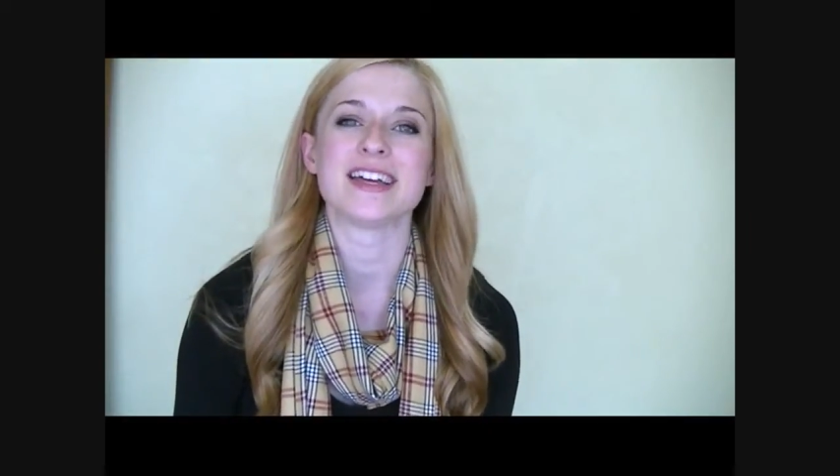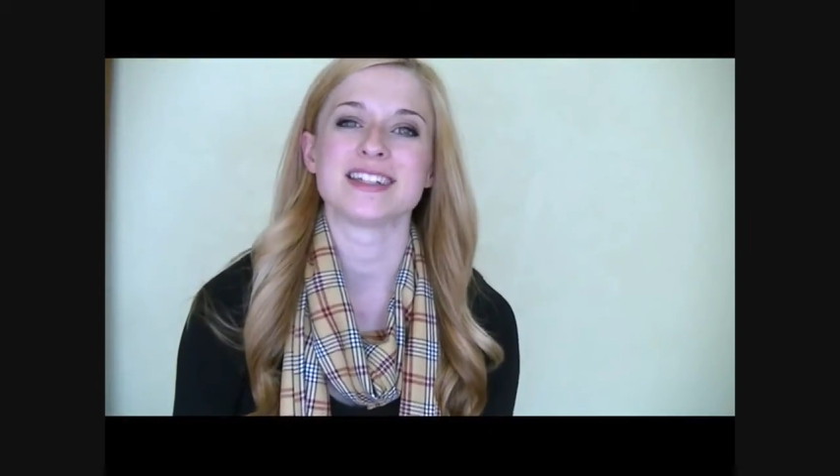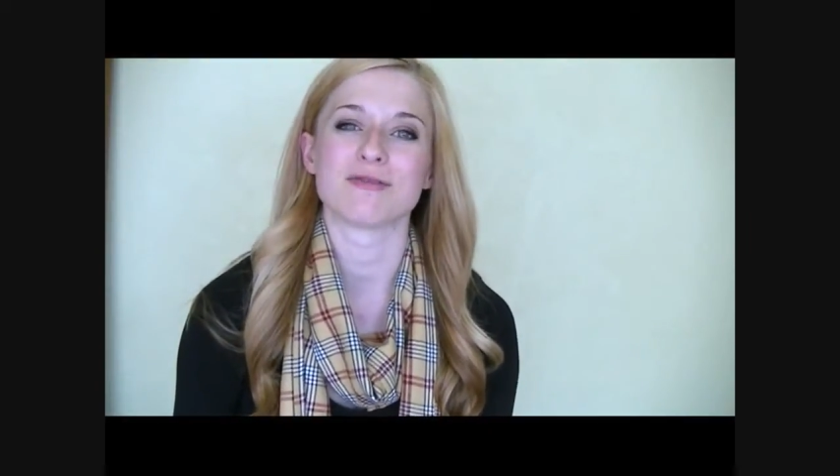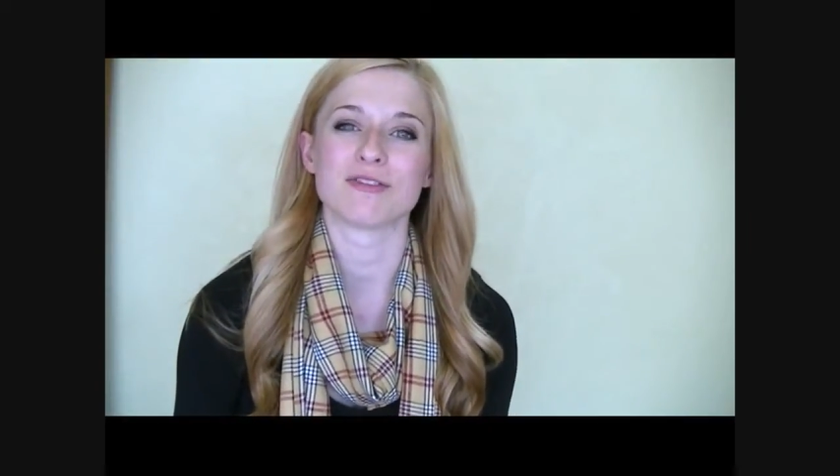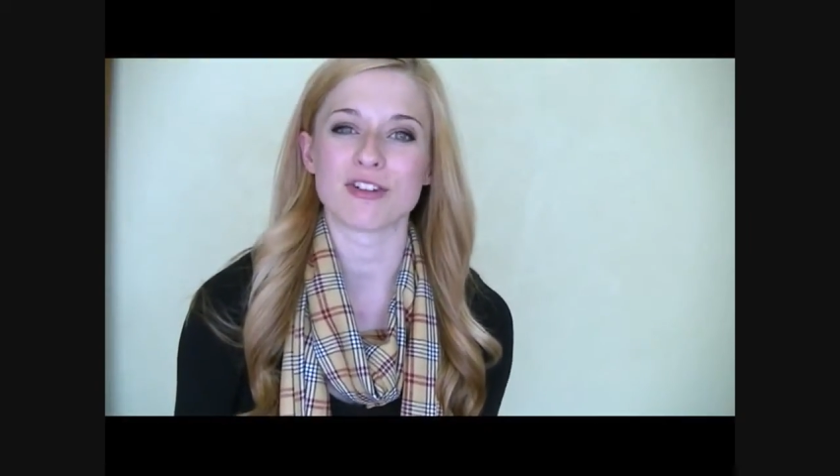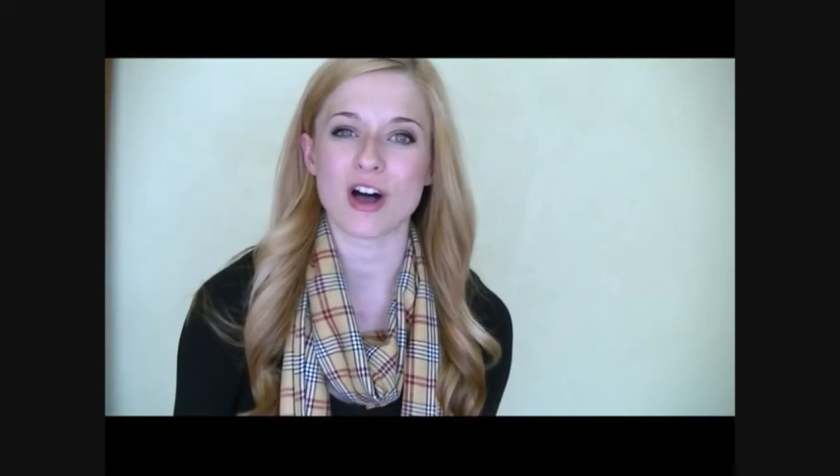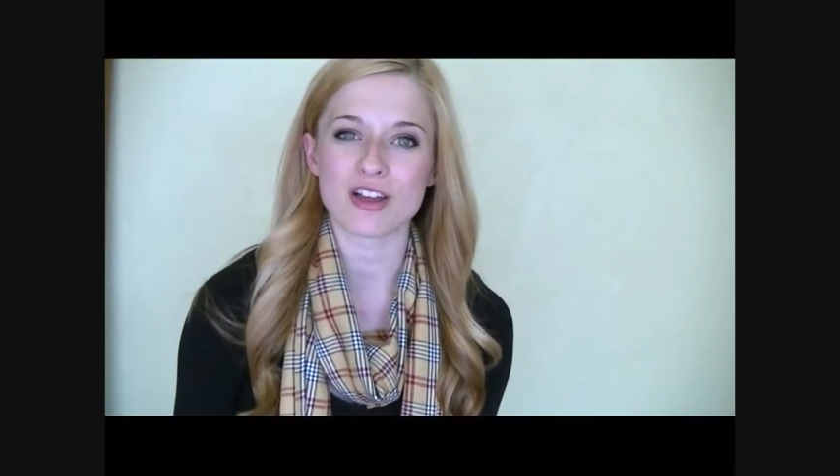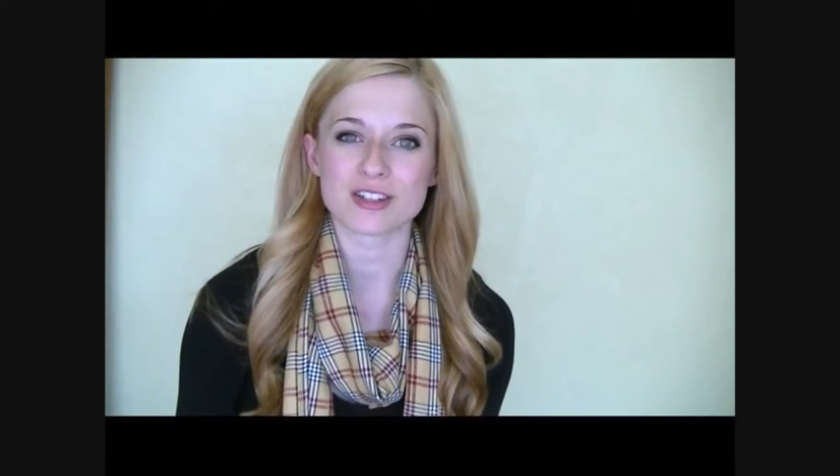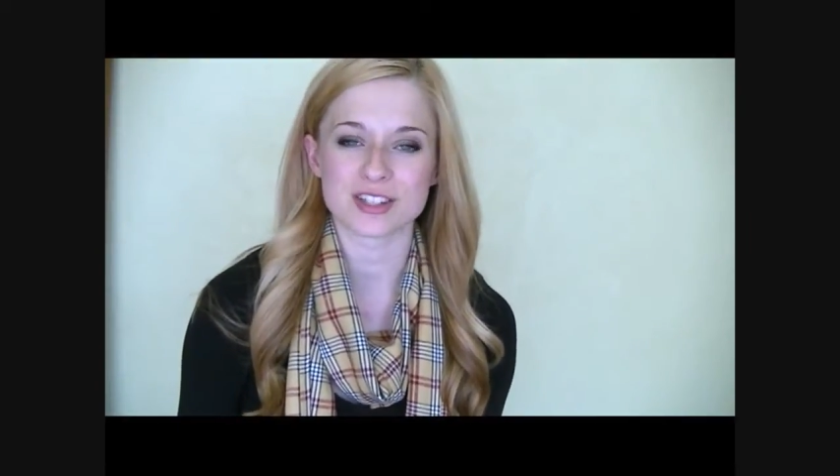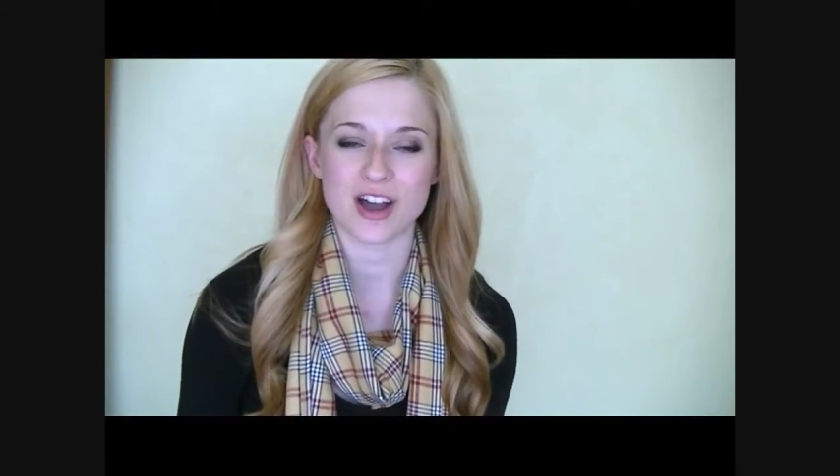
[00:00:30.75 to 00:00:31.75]
some
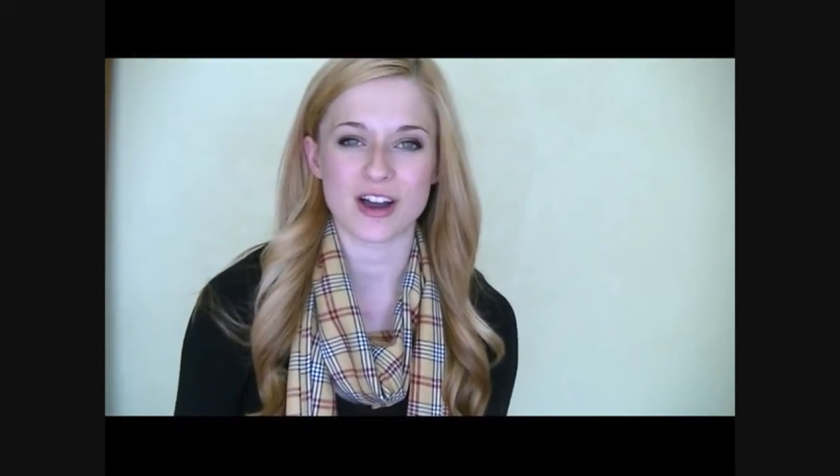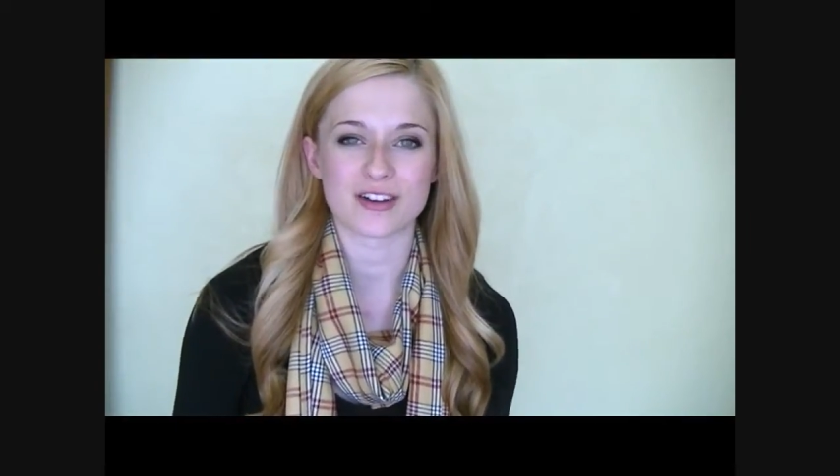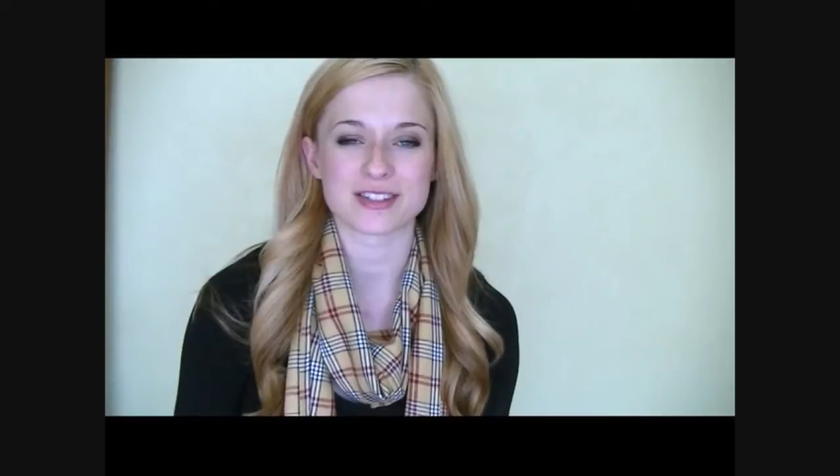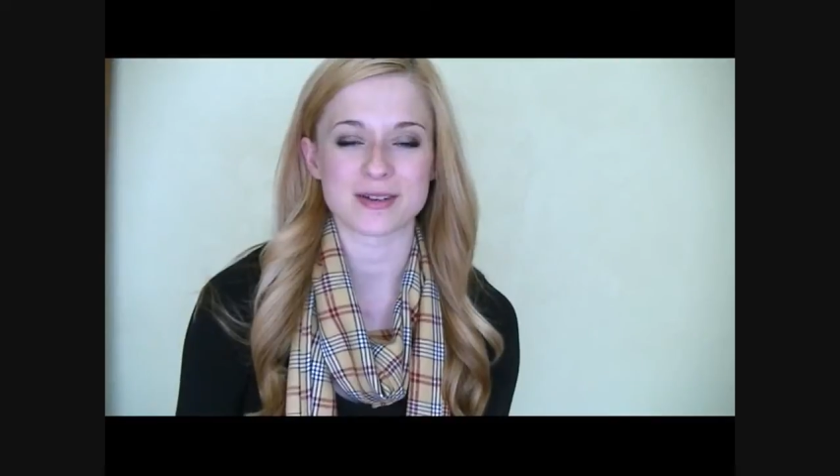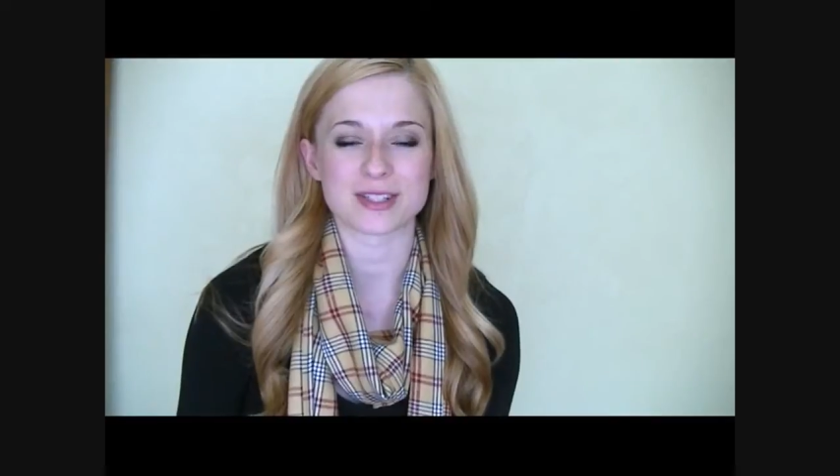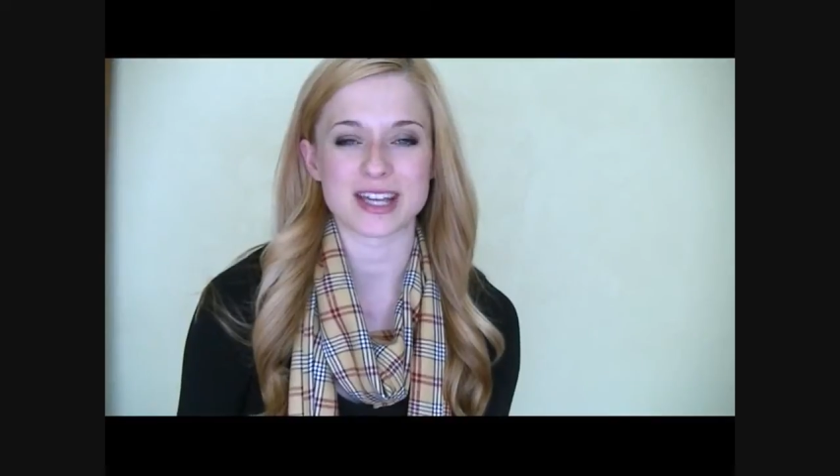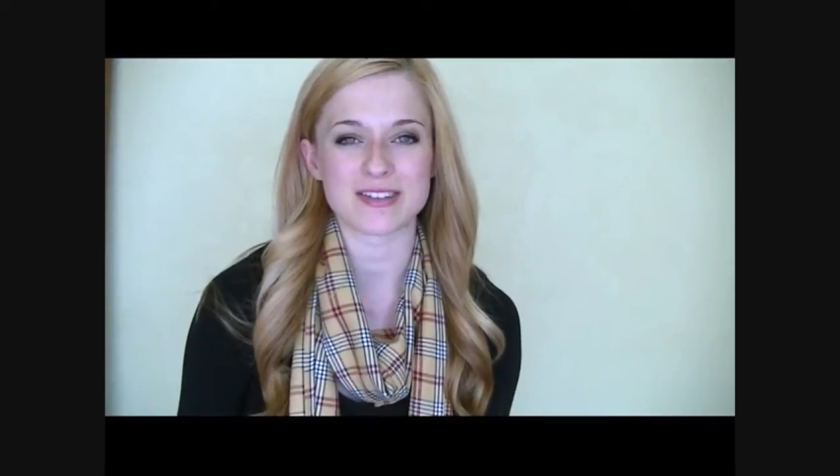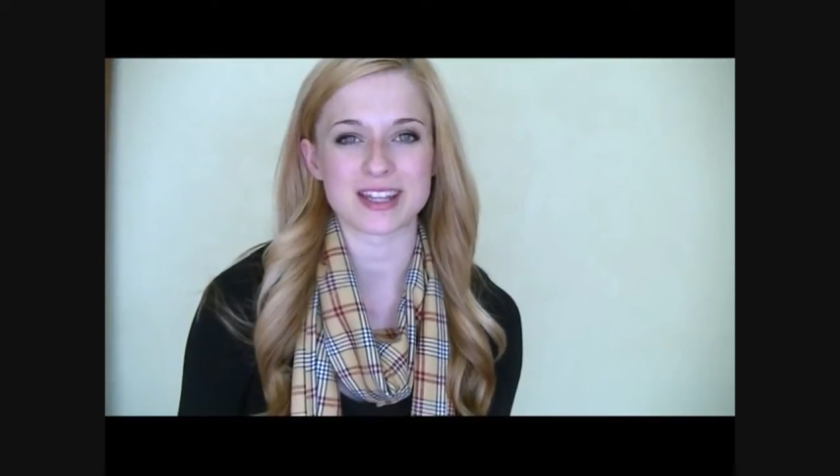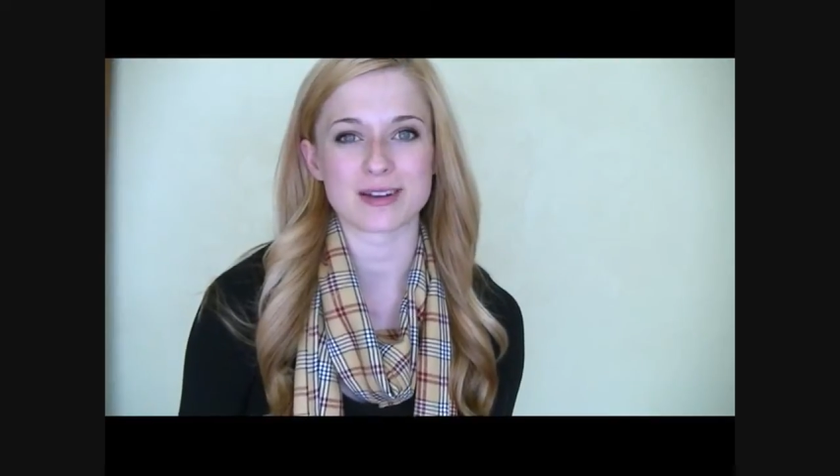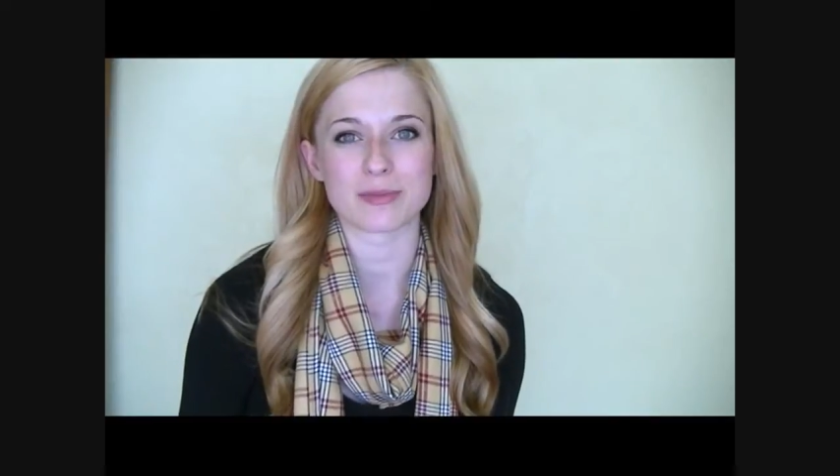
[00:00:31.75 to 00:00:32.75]
fall scarves that will
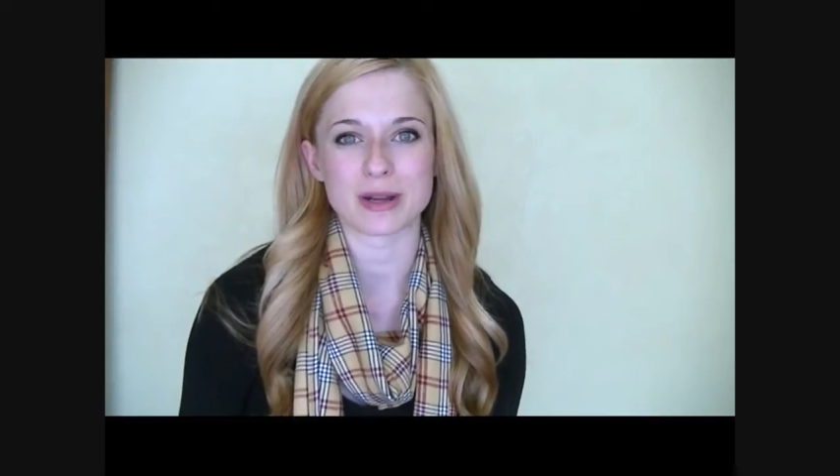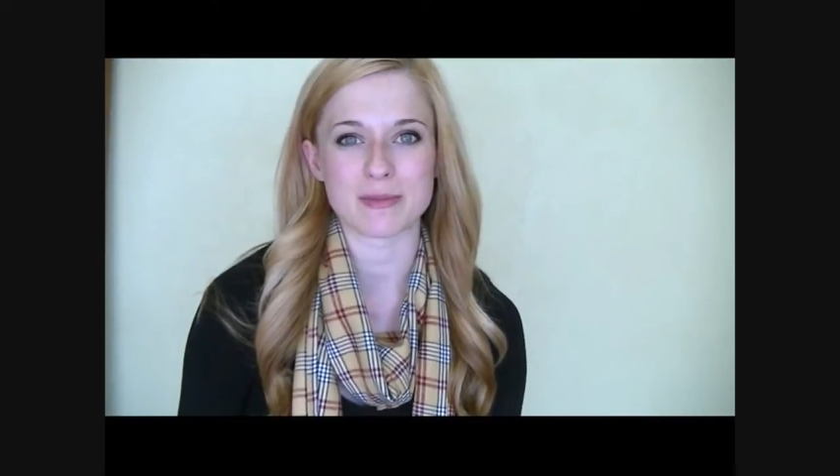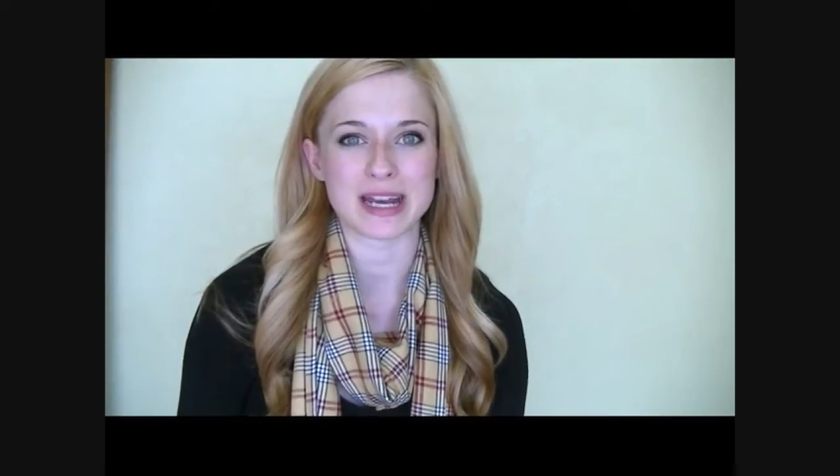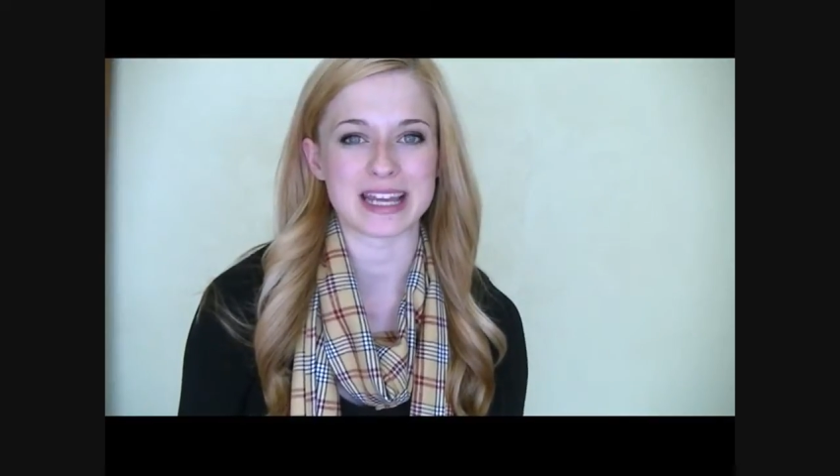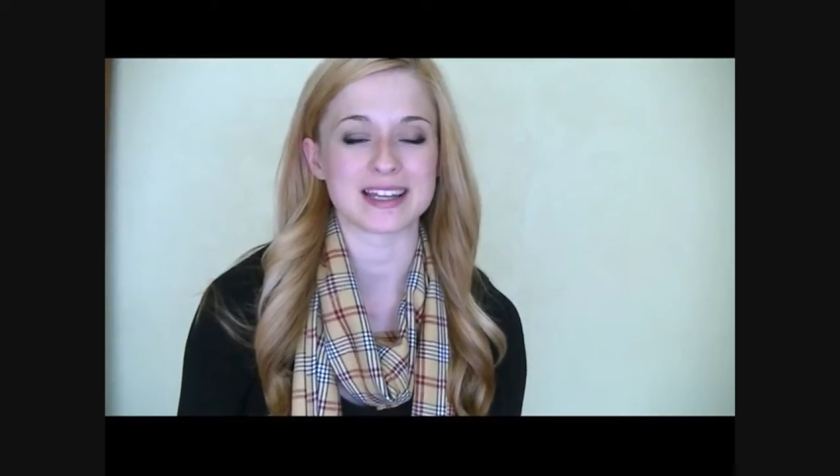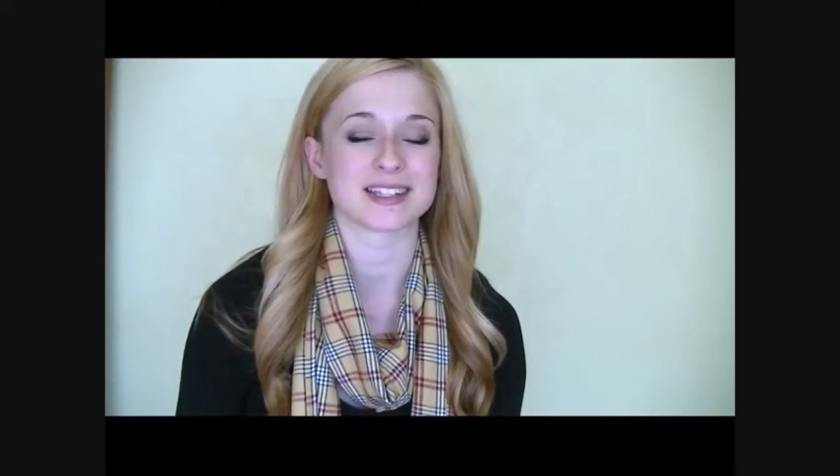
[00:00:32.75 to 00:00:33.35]
save you a little bit of money.